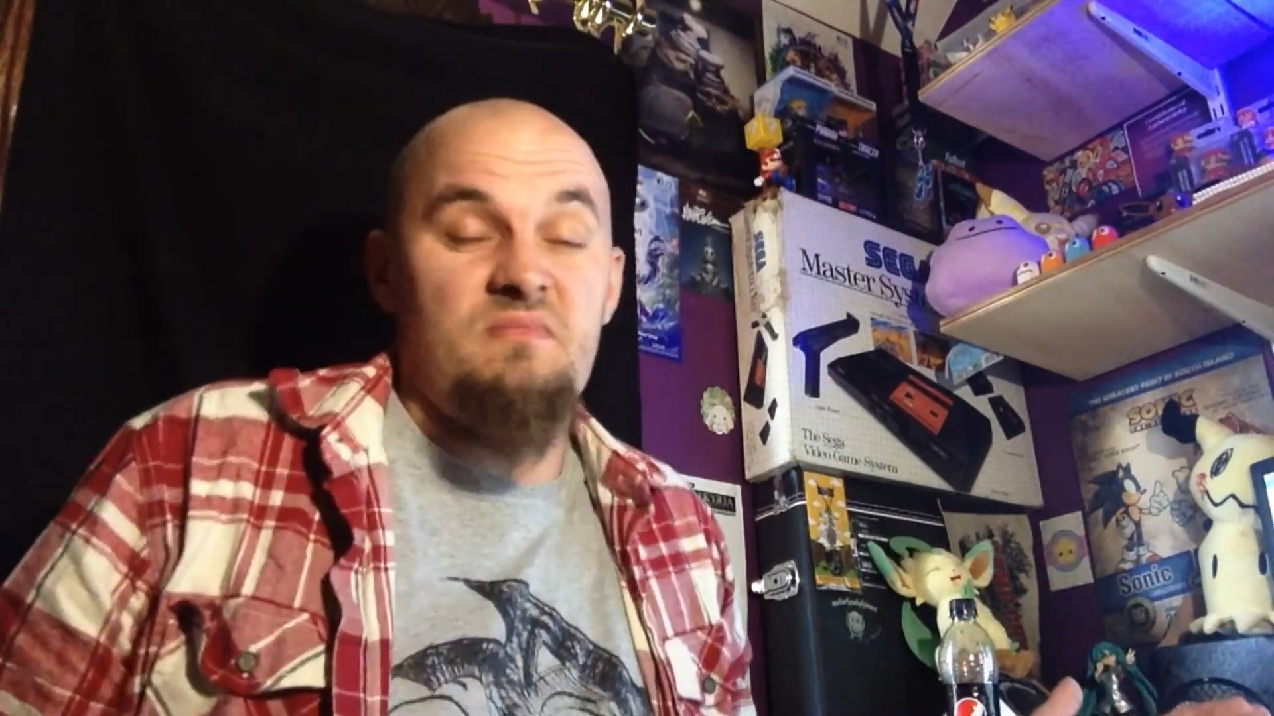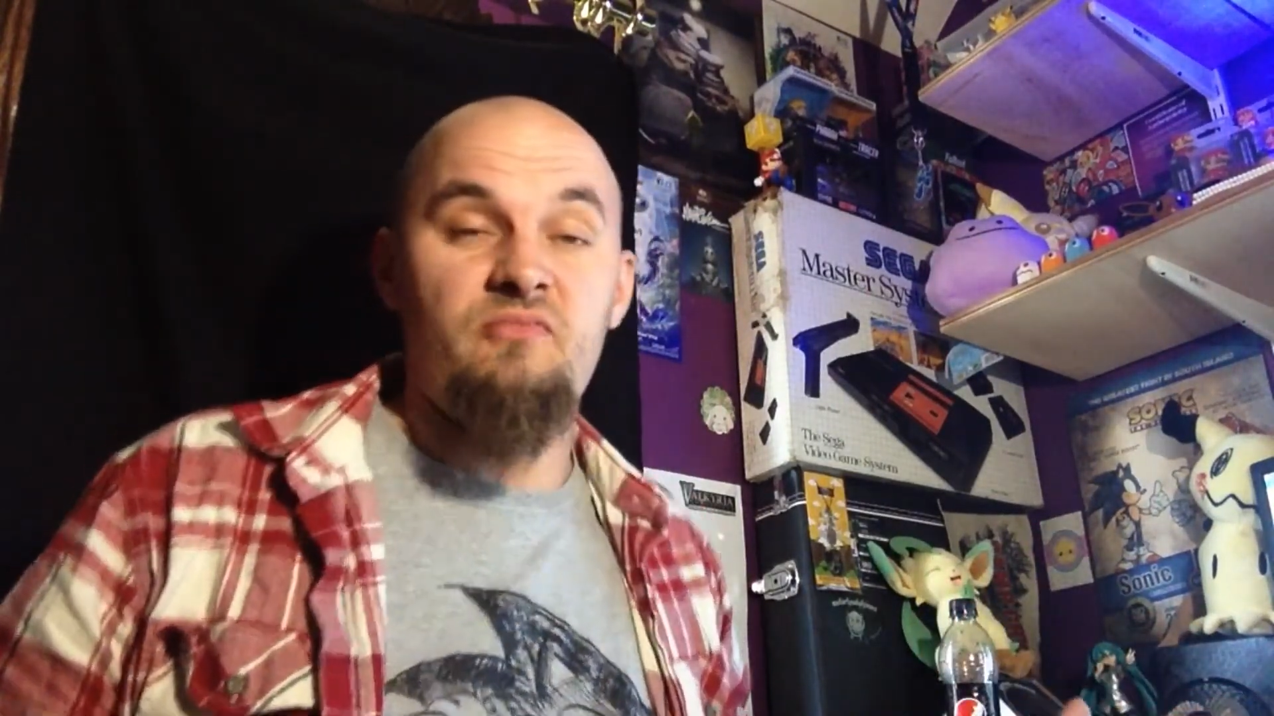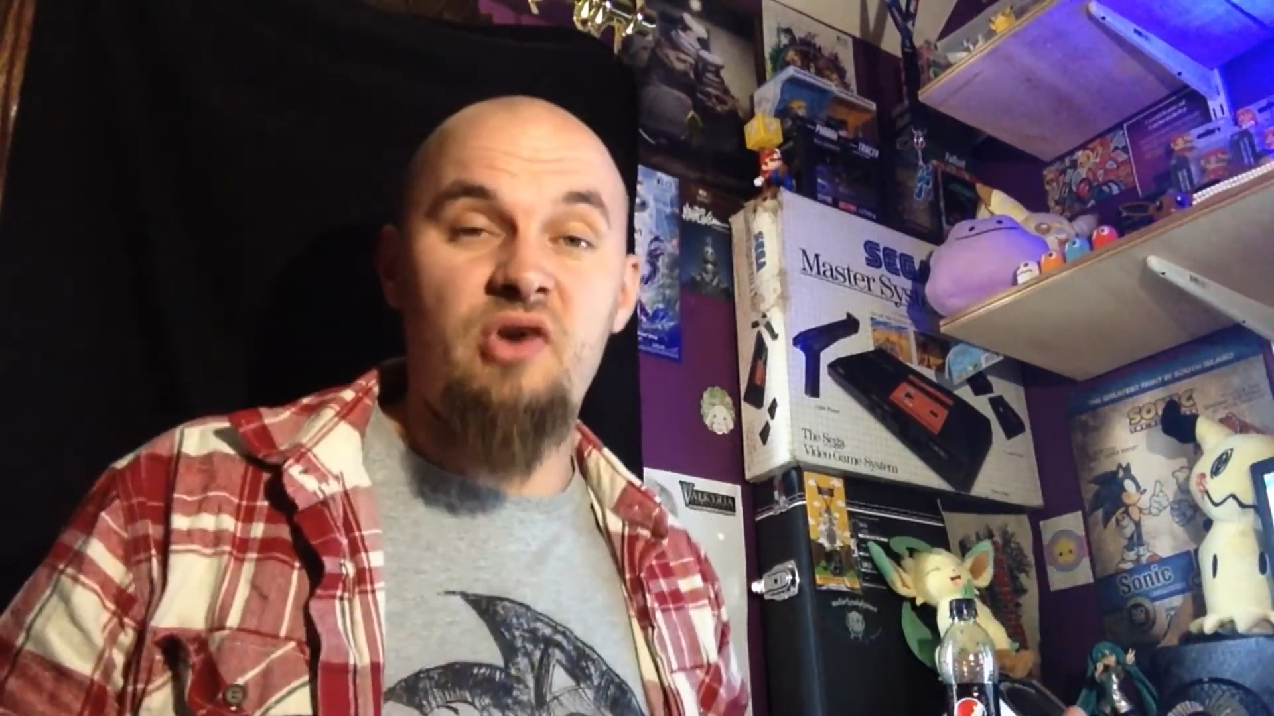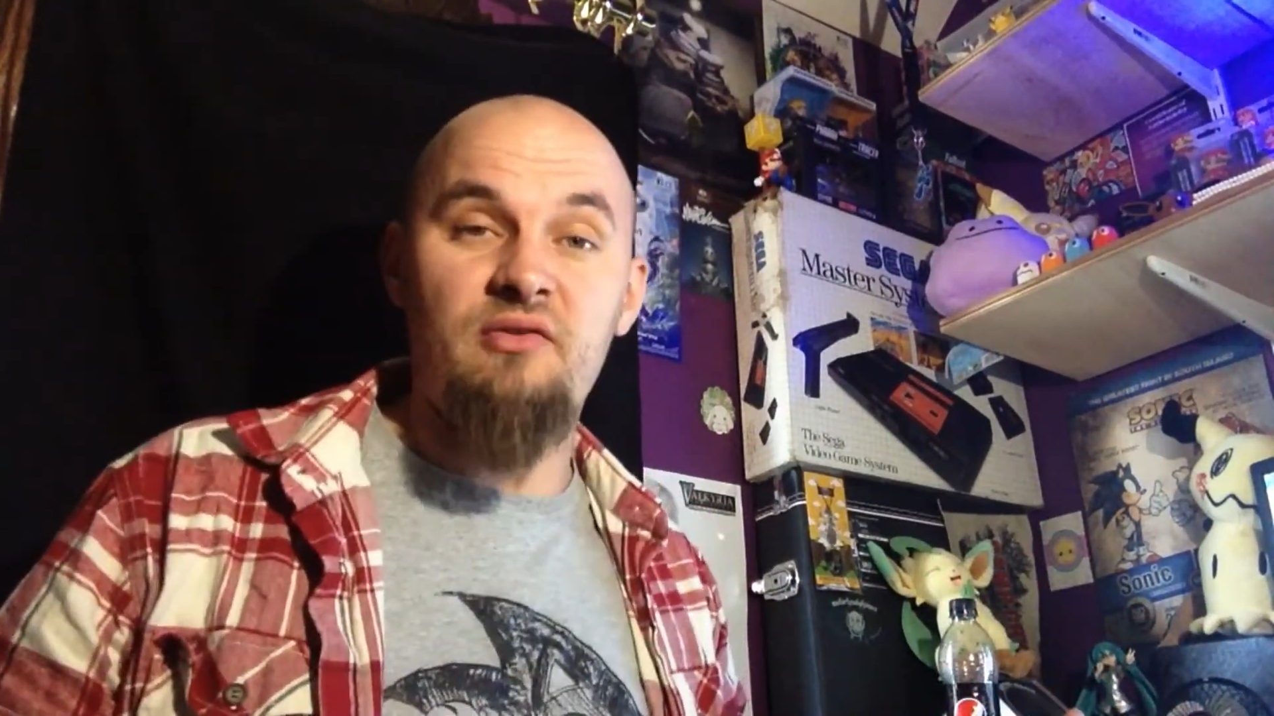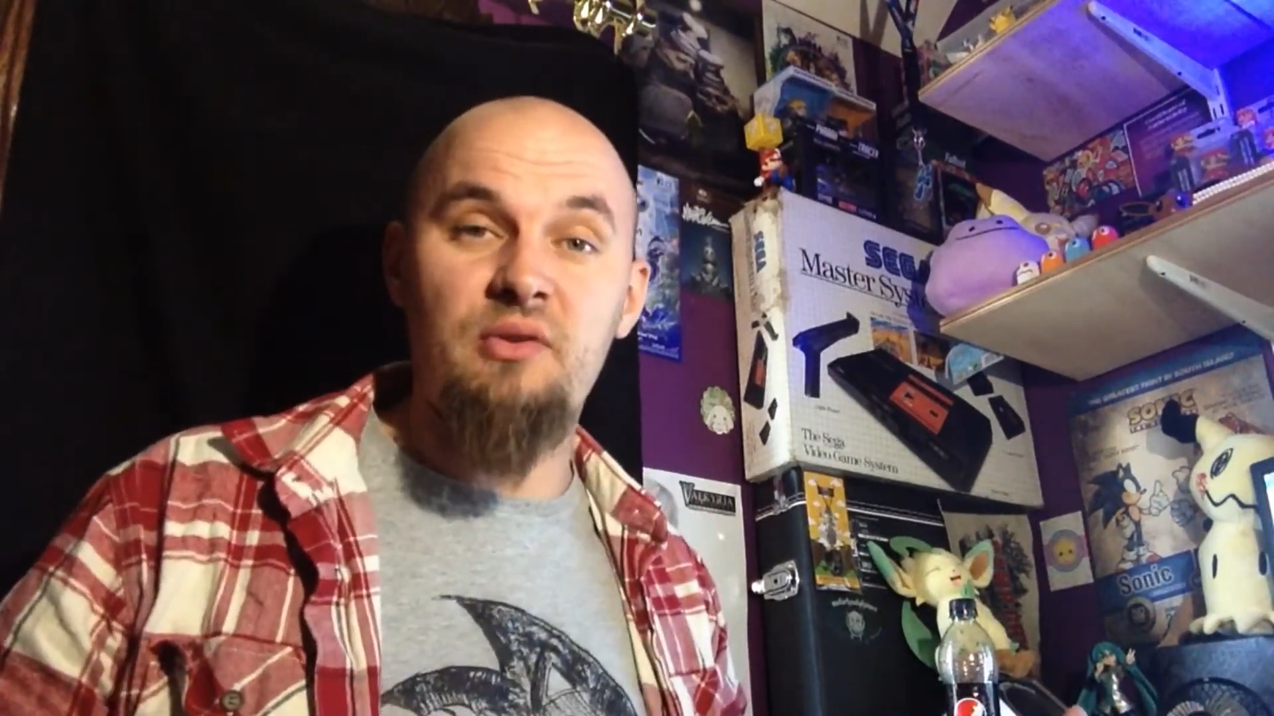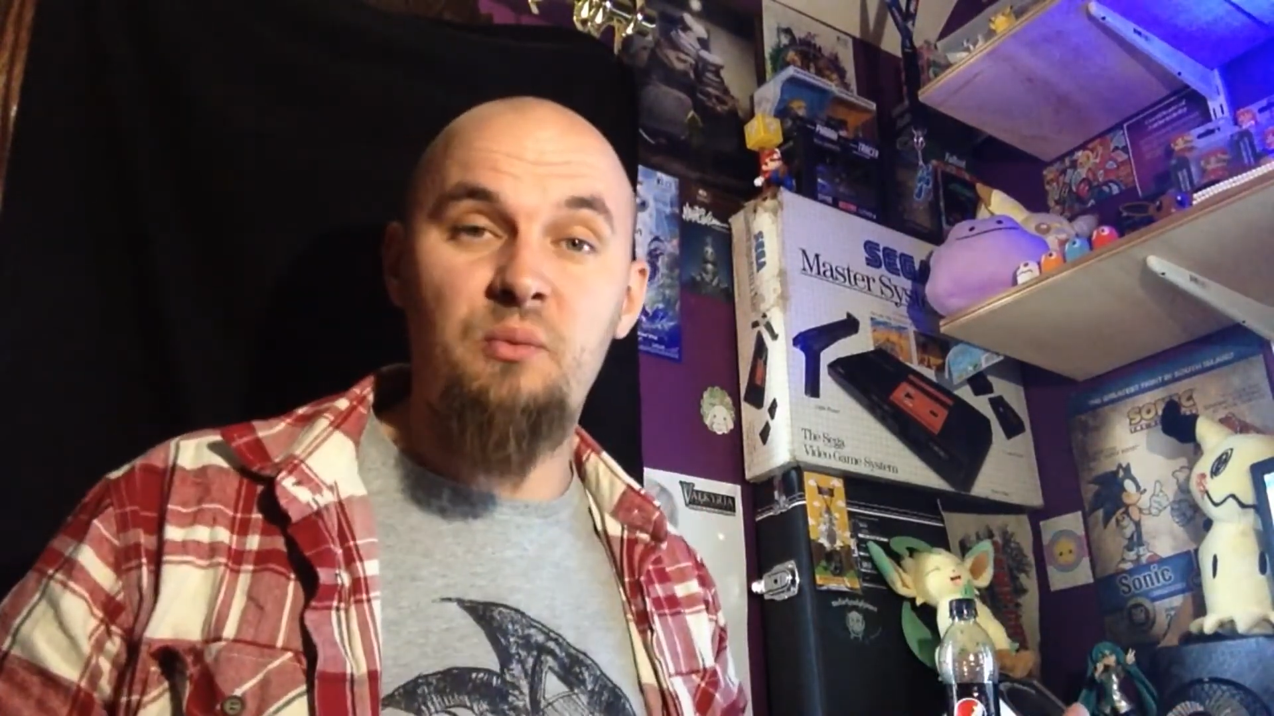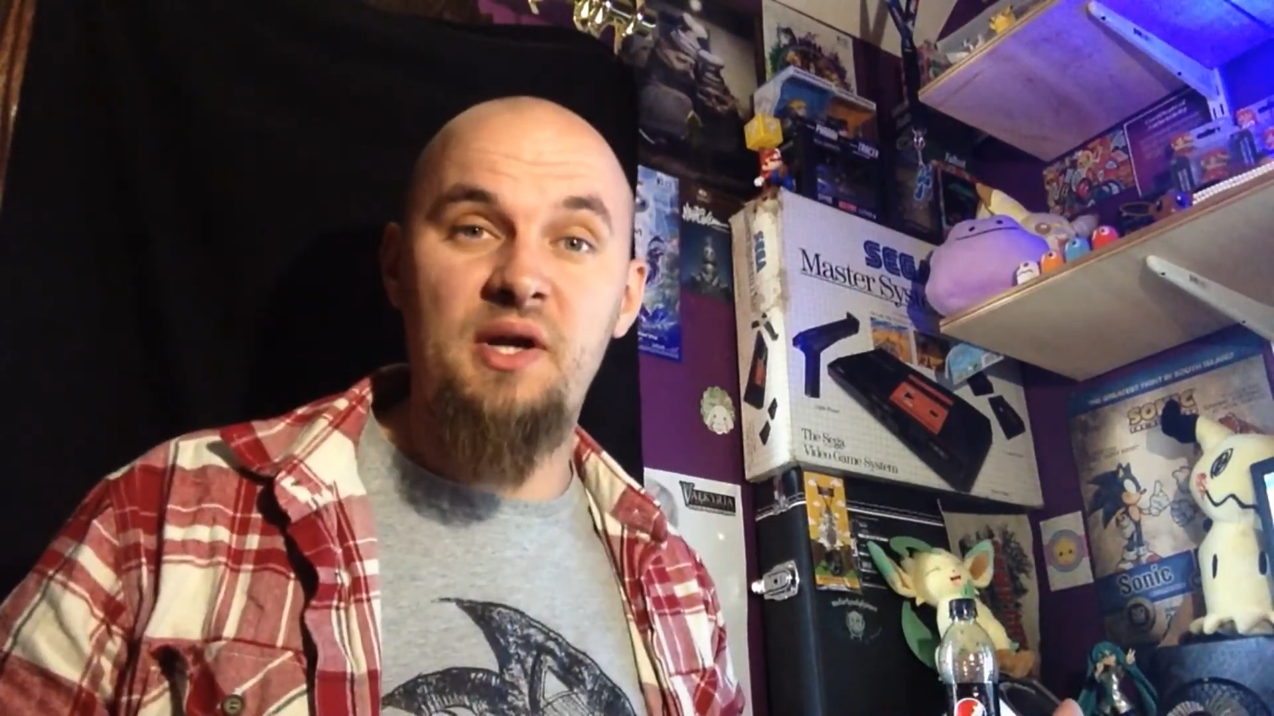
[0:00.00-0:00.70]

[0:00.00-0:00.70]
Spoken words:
rather than